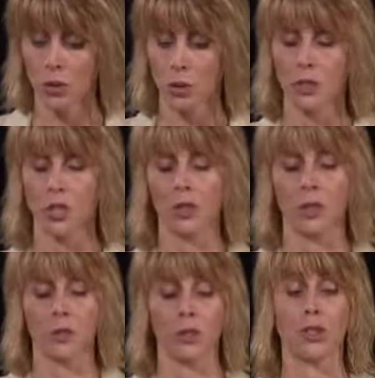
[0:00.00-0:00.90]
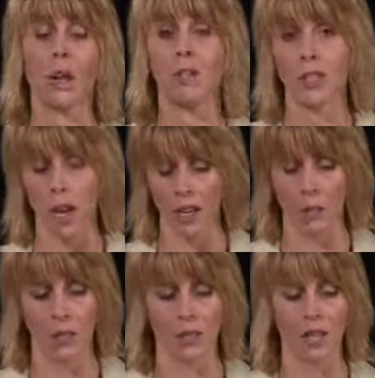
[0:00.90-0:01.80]
storage, and transmission of the
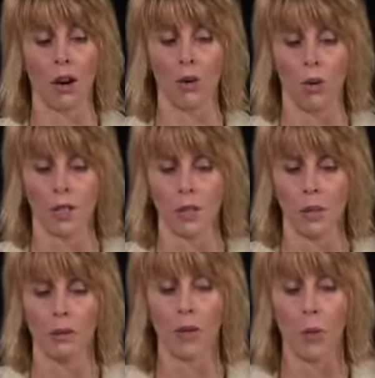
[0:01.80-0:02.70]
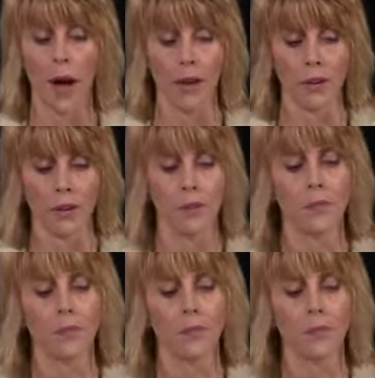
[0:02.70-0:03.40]
documents that are going to be required.